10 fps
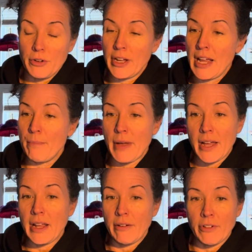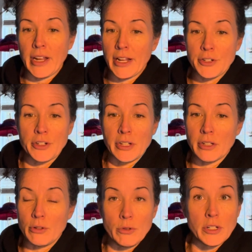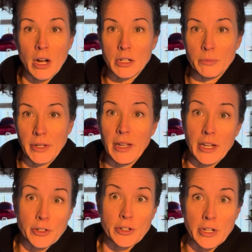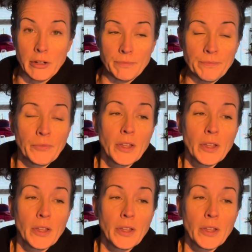and I met every Angela who would talk to me, Angela Shelton.